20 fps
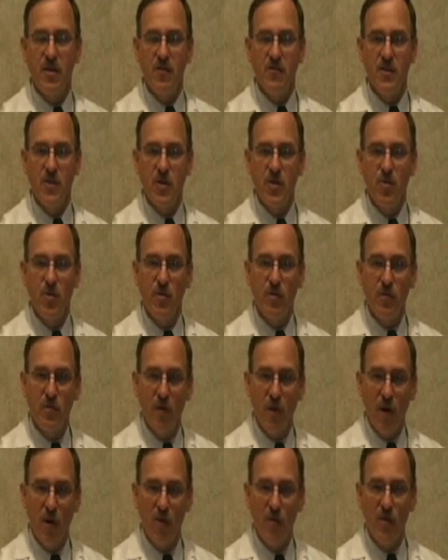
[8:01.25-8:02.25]
if she will
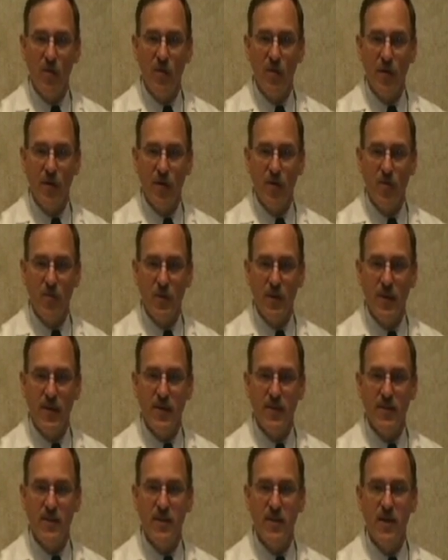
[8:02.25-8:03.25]
follow the
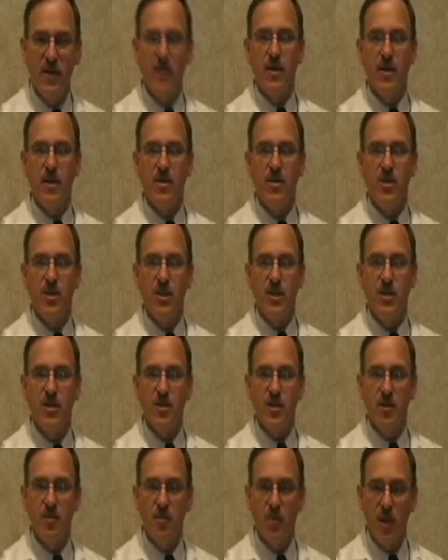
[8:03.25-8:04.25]
therapies and
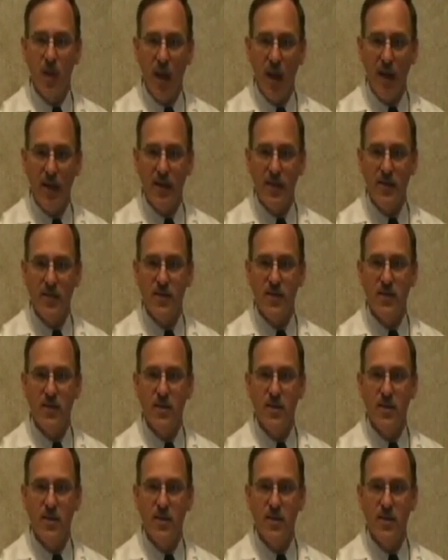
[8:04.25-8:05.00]
she's compliant,